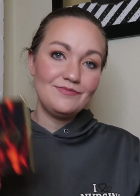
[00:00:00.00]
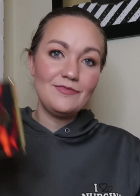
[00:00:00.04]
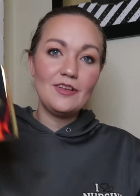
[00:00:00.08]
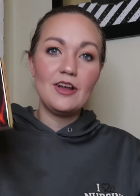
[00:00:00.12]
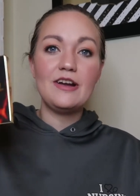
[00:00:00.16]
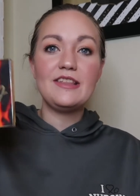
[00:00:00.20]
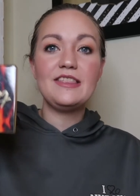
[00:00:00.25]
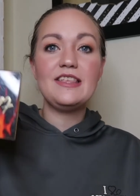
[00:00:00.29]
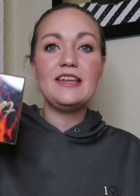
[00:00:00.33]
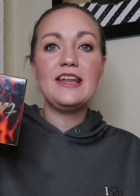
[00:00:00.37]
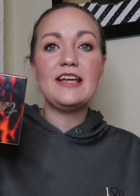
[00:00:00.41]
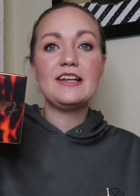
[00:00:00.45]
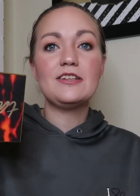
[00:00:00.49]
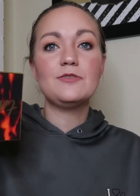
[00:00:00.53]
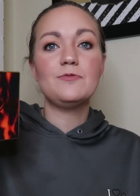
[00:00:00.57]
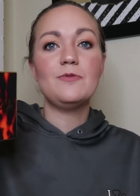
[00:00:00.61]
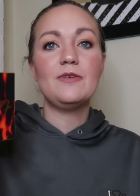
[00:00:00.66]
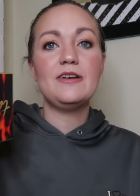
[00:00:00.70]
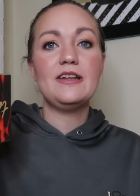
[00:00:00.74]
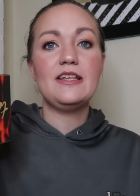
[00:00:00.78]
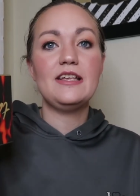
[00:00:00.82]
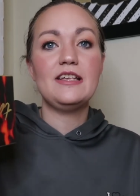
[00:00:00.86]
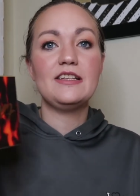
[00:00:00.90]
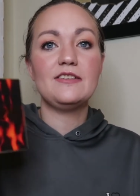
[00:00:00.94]
All right, the next
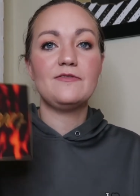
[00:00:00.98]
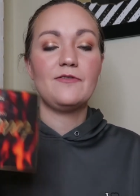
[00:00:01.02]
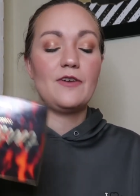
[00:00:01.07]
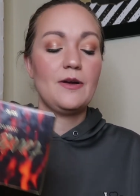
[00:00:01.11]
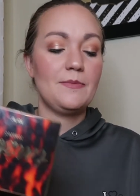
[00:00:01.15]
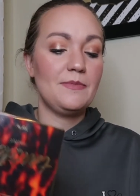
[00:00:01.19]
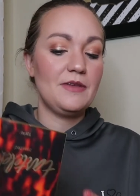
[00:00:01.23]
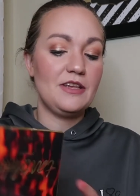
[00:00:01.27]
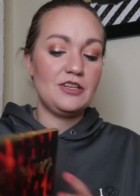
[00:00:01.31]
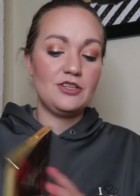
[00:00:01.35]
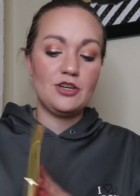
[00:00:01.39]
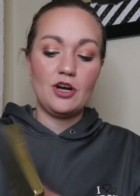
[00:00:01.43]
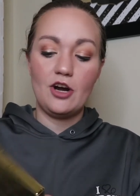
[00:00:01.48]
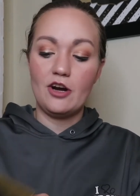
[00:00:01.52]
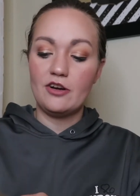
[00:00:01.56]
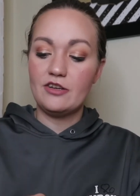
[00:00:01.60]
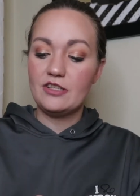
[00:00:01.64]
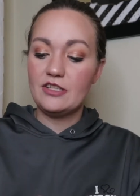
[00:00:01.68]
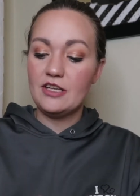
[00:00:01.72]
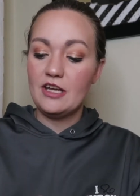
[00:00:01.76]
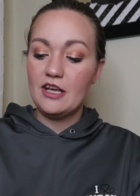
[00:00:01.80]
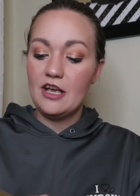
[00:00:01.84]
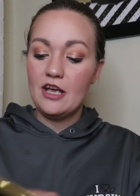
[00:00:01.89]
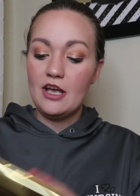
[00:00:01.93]
one is from the
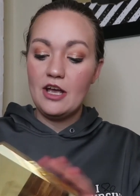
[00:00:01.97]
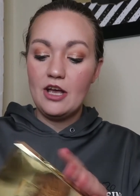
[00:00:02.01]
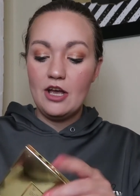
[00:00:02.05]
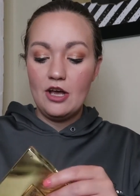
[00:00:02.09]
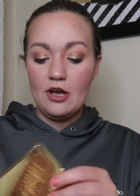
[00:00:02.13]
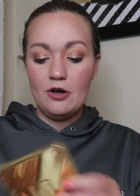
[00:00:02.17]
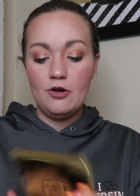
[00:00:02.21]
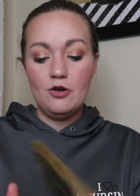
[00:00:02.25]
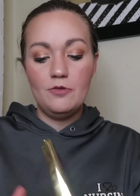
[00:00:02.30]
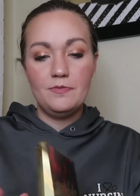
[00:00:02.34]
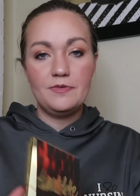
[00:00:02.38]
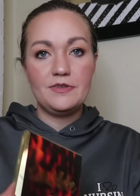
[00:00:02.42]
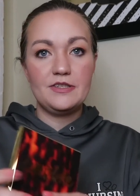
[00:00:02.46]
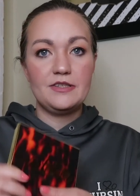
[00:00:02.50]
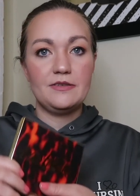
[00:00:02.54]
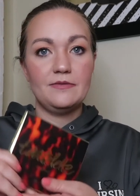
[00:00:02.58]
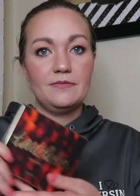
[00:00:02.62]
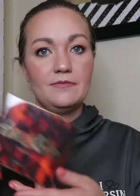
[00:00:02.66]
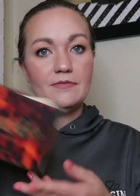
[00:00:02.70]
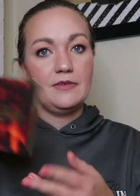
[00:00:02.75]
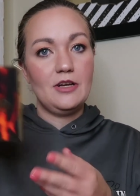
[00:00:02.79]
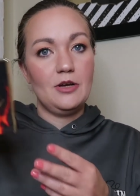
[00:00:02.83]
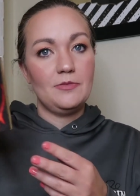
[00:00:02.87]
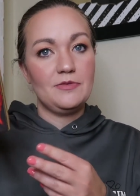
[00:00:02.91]
Tarte, whoops,
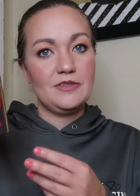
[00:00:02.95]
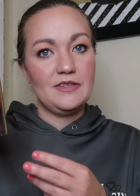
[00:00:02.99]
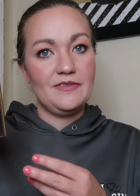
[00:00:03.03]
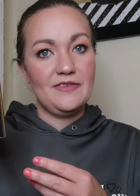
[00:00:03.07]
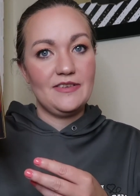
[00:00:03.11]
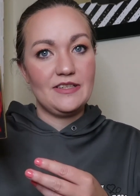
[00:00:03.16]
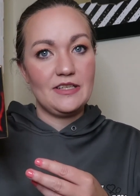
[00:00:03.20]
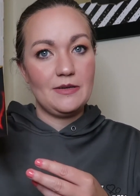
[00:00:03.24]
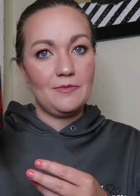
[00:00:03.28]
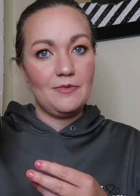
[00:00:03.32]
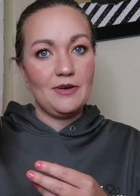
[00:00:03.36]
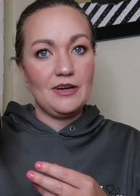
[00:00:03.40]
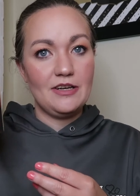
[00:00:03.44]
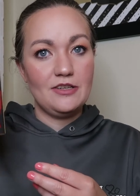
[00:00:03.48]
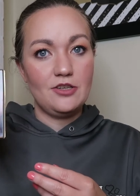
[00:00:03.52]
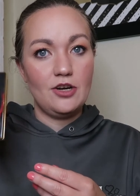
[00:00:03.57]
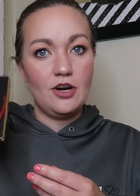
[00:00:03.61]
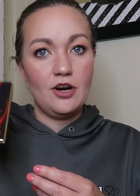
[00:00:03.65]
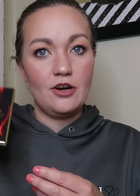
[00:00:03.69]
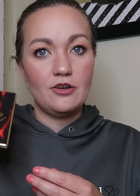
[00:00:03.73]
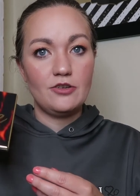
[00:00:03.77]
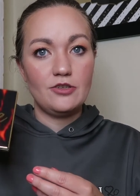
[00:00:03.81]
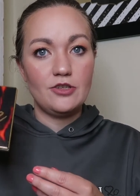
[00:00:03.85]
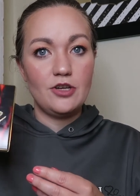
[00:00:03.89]
helps if it's upright,
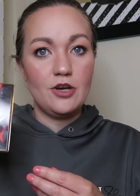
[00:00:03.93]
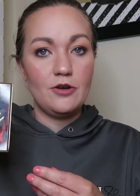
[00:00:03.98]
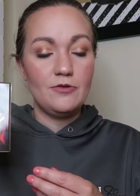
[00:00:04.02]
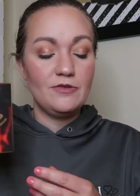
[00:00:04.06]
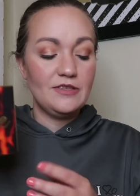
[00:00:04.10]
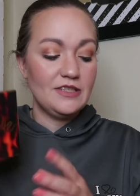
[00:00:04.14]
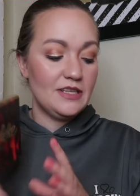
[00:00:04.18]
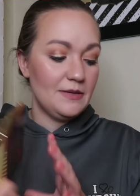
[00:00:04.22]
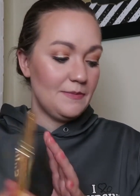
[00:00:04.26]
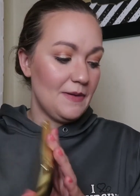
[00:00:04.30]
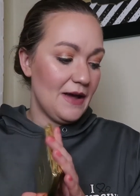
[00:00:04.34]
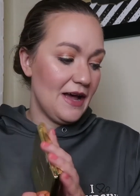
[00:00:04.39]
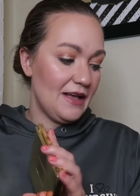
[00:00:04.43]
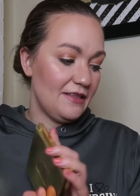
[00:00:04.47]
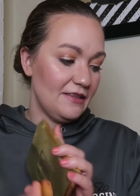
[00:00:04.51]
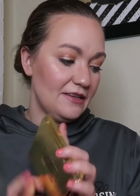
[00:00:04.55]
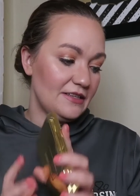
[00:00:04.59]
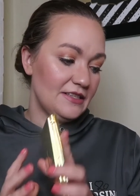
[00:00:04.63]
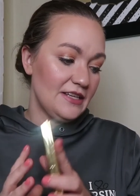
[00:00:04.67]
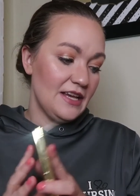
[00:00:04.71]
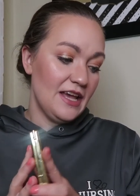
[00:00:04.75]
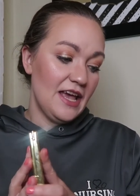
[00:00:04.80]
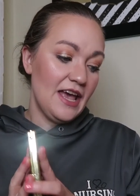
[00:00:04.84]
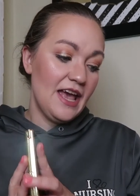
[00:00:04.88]
Tarte Toasted
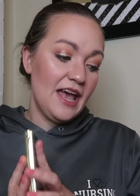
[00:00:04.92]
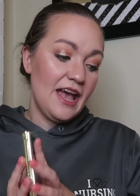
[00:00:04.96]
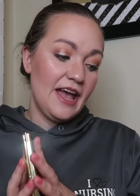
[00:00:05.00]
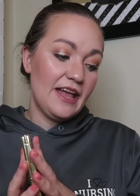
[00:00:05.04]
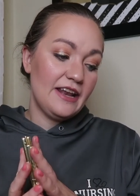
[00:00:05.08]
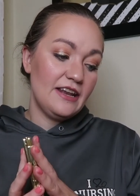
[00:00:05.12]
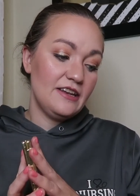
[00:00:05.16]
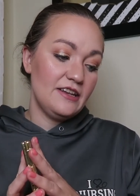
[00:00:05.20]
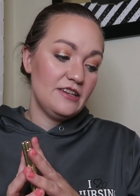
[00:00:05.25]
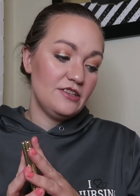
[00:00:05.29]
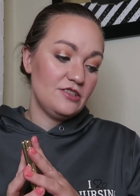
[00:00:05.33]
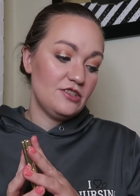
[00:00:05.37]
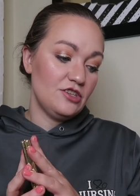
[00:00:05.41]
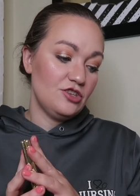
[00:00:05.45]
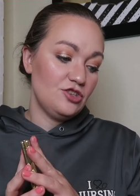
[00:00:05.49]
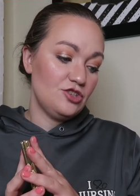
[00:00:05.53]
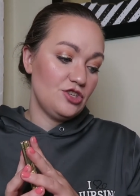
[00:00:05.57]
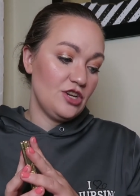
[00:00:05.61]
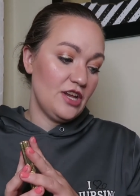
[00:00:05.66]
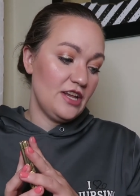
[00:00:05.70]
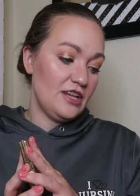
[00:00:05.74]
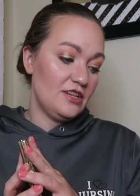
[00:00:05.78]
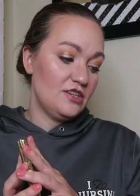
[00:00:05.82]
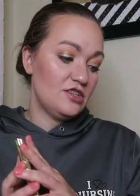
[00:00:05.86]
palette, and it is the
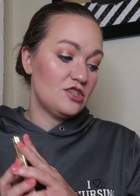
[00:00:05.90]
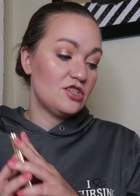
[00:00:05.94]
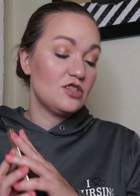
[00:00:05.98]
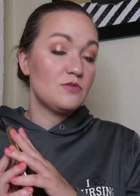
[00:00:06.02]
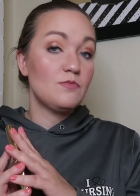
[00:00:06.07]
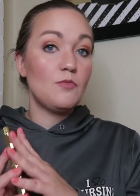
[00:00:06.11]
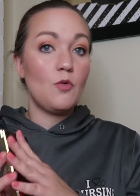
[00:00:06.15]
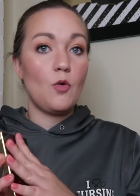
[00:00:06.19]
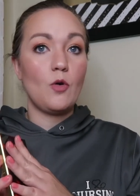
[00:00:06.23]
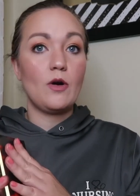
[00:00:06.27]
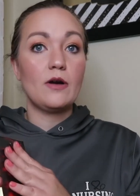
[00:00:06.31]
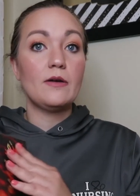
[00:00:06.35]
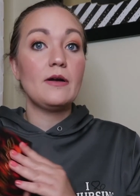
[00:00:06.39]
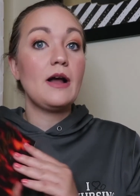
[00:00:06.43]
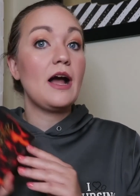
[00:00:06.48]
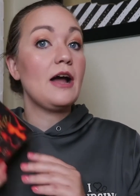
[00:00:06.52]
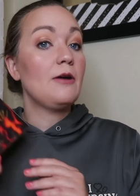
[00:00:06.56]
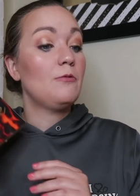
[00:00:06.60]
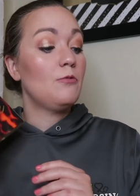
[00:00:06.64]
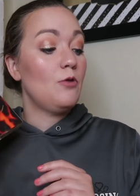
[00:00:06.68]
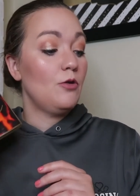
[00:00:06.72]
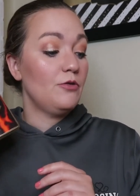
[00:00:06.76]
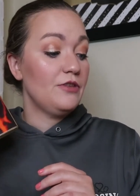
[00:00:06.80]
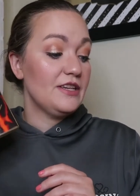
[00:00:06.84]
shade S'more.
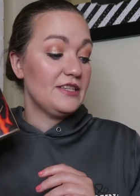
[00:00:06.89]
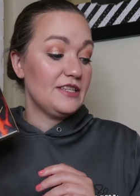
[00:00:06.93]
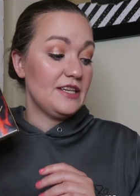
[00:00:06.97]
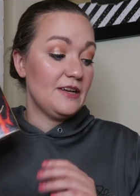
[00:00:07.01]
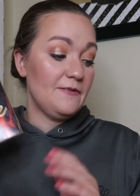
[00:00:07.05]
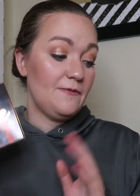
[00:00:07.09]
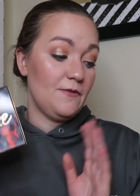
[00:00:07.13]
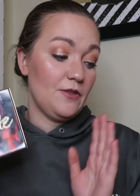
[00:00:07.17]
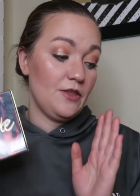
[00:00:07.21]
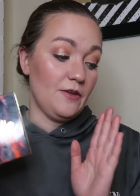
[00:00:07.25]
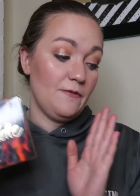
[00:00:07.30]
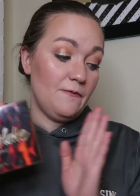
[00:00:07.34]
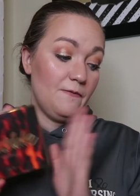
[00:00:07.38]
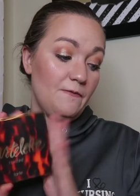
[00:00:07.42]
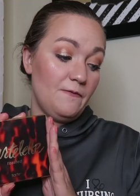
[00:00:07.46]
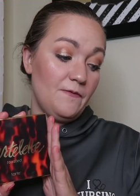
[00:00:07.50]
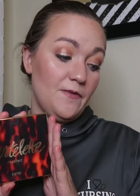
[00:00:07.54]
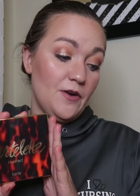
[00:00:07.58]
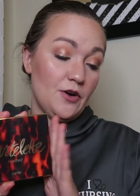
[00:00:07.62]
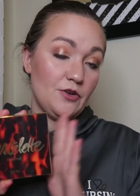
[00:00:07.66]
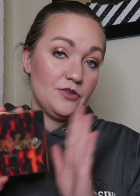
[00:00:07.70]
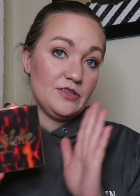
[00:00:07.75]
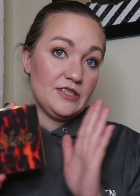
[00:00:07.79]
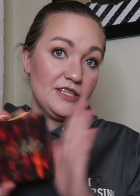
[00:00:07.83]
I rolled this in for the
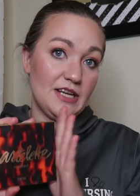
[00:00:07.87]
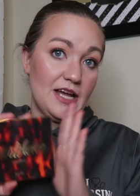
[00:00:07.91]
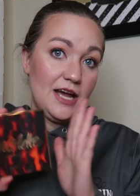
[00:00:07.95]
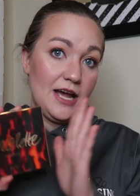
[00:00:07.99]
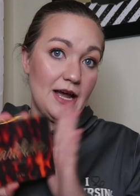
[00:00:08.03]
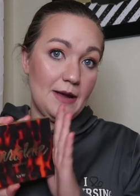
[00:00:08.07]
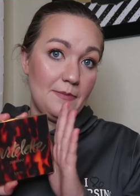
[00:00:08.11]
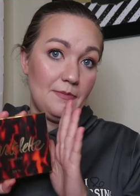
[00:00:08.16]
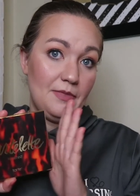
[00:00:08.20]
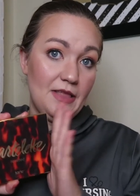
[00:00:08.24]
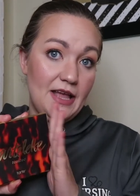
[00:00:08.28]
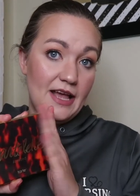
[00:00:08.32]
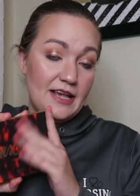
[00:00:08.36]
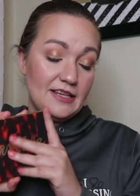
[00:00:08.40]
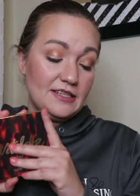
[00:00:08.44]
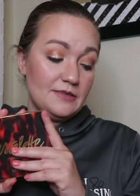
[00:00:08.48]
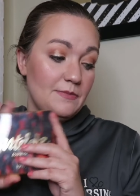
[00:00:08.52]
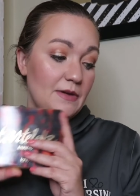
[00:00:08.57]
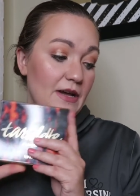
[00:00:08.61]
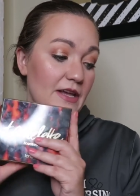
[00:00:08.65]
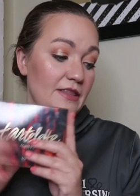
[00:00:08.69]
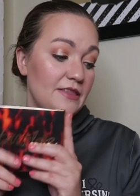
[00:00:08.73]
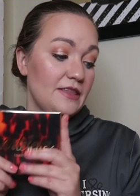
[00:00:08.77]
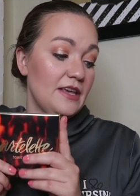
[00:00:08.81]
first time last
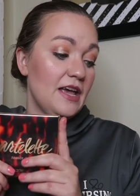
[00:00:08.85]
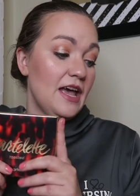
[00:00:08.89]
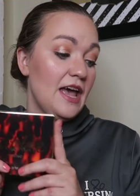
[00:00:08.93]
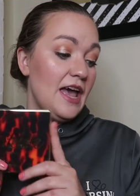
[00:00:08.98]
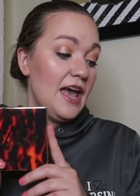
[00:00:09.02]
month,